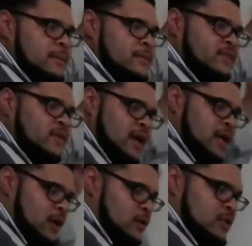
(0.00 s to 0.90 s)
before I
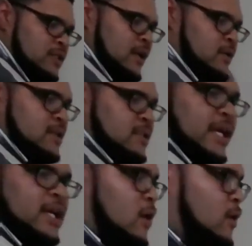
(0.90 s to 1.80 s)
close, because I don't want to
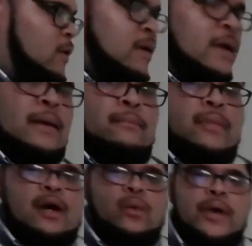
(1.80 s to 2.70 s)
take long,
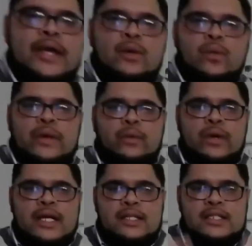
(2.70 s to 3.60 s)
but if we can
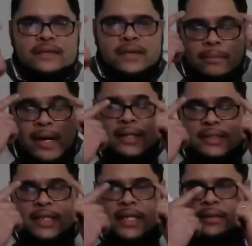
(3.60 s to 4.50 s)
really shift our
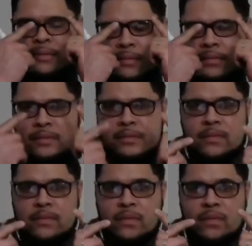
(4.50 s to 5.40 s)
mindset,
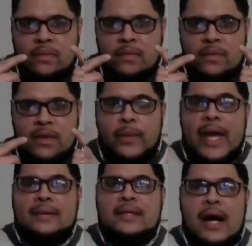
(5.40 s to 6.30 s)
then we
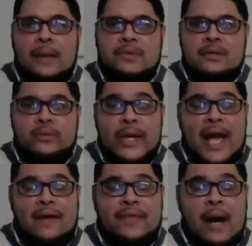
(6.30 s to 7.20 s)
have
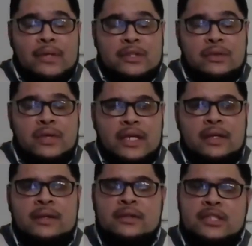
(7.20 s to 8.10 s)
the opportunity
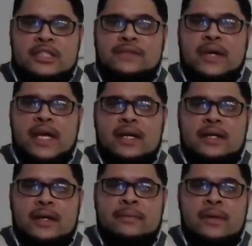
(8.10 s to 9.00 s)
to shift our
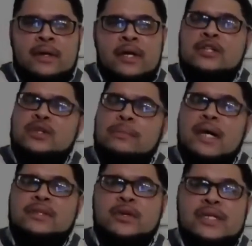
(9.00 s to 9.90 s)
income. So I'm
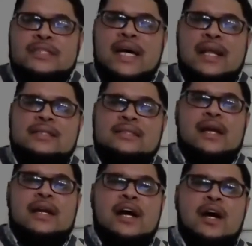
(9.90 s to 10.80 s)
Dr. Chris Allen
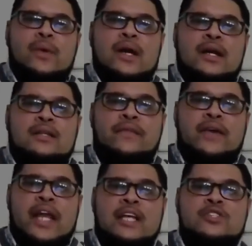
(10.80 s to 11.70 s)
signing out with another
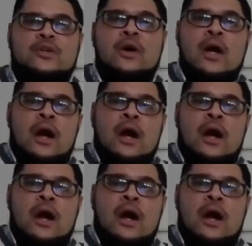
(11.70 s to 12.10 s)
financial